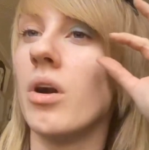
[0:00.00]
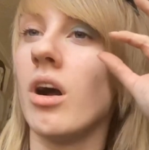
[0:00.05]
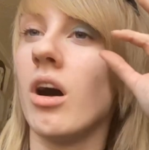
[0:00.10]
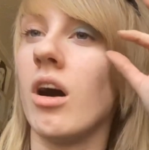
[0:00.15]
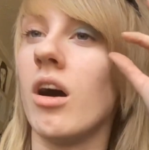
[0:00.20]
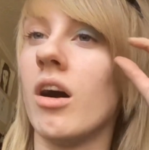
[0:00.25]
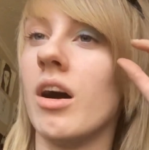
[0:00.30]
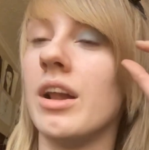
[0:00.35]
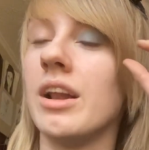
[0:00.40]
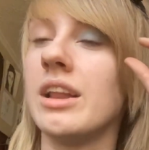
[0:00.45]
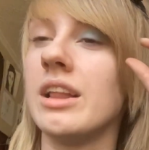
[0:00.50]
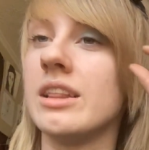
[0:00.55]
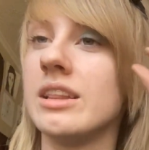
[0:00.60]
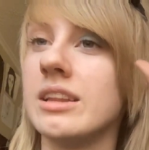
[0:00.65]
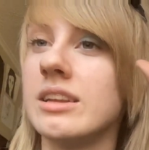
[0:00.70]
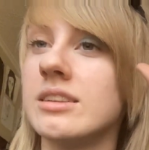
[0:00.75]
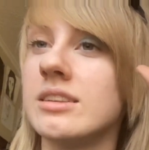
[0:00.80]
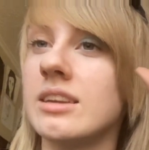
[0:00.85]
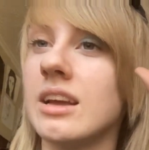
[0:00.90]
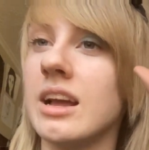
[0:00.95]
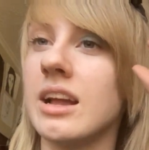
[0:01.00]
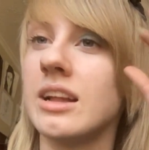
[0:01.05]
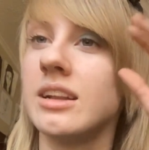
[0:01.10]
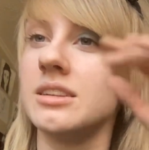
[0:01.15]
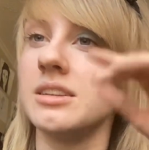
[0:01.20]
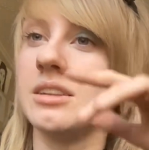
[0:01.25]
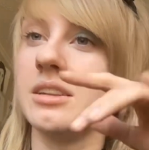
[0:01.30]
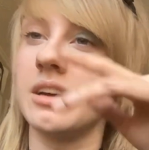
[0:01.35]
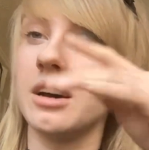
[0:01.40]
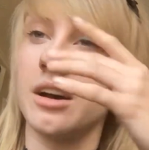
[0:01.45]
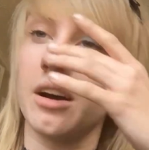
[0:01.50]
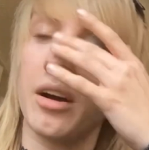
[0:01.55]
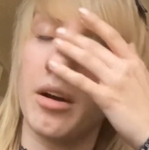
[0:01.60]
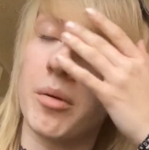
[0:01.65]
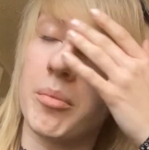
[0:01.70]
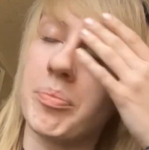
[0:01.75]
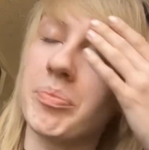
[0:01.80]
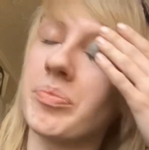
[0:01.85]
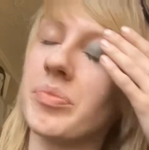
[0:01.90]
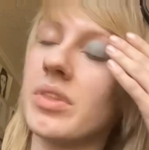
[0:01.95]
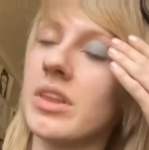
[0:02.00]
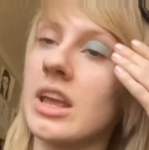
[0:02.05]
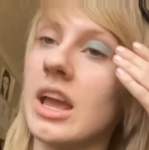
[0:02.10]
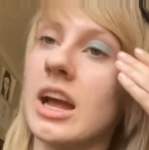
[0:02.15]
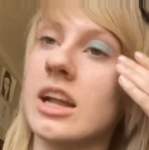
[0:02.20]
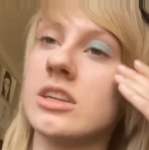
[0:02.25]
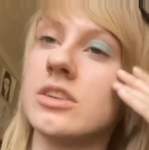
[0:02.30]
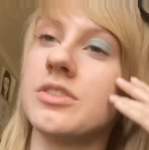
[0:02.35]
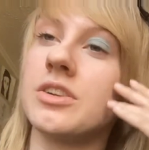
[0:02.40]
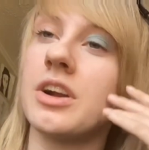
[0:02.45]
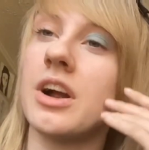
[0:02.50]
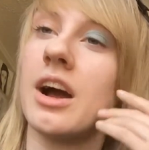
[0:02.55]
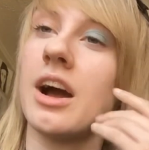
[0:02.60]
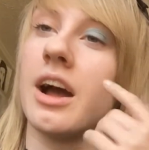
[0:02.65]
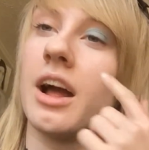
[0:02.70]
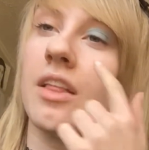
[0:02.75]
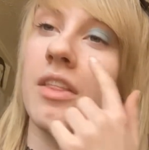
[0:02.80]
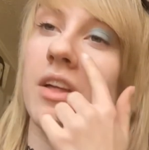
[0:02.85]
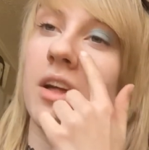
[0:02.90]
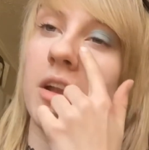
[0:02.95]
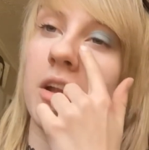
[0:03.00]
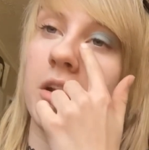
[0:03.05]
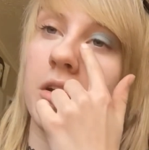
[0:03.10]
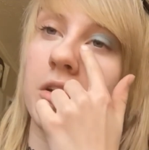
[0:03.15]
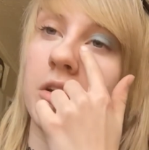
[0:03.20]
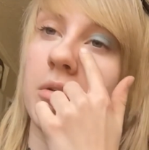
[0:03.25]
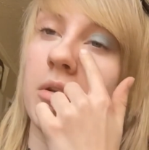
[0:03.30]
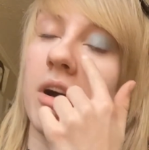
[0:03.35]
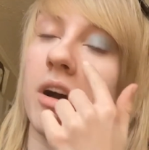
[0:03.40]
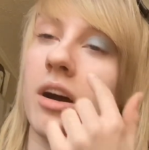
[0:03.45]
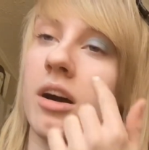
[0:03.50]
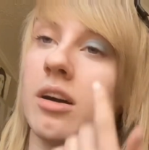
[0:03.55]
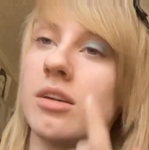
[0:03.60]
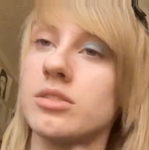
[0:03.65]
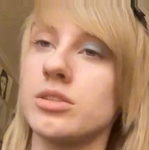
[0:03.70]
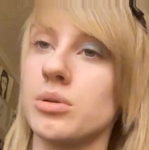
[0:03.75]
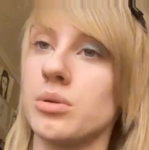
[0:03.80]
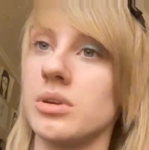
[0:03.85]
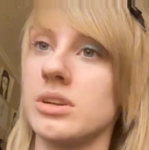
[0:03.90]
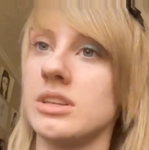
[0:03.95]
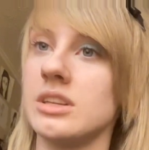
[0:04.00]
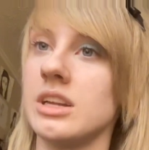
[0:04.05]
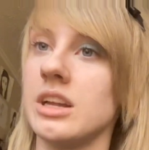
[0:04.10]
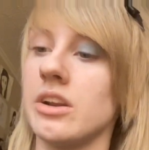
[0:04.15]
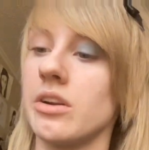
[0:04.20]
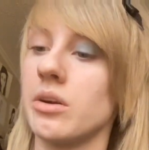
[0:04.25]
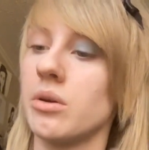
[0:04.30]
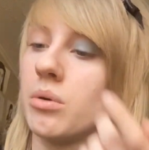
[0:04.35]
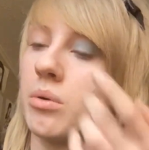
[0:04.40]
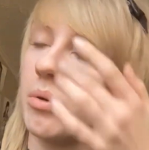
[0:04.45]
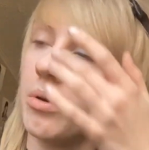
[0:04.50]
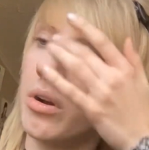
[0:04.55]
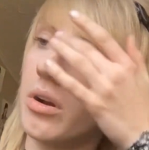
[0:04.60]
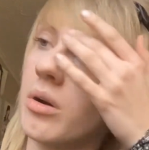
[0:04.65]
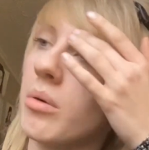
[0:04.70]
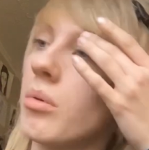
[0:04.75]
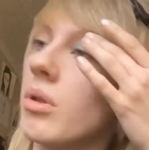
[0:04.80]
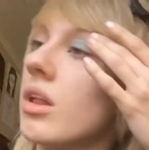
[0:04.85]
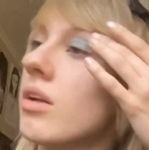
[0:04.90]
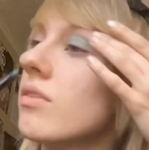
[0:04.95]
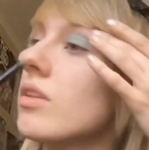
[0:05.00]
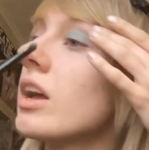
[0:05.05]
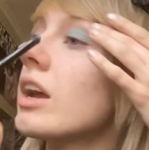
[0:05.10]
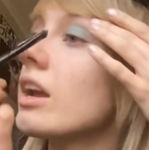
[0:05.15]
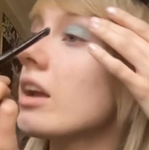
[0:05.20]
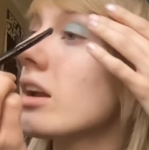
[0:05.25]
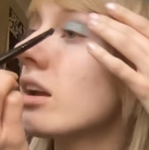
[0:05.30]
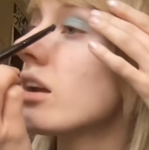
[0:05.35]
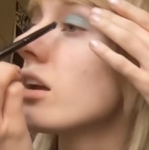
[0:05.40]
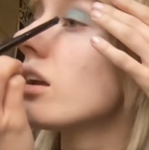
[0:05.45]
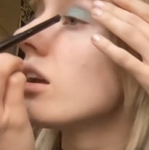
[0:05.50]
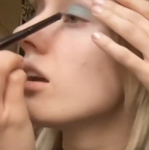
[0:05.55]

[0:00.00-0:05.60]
on this end, the edge of your eye, then towards the inner corner we'll have like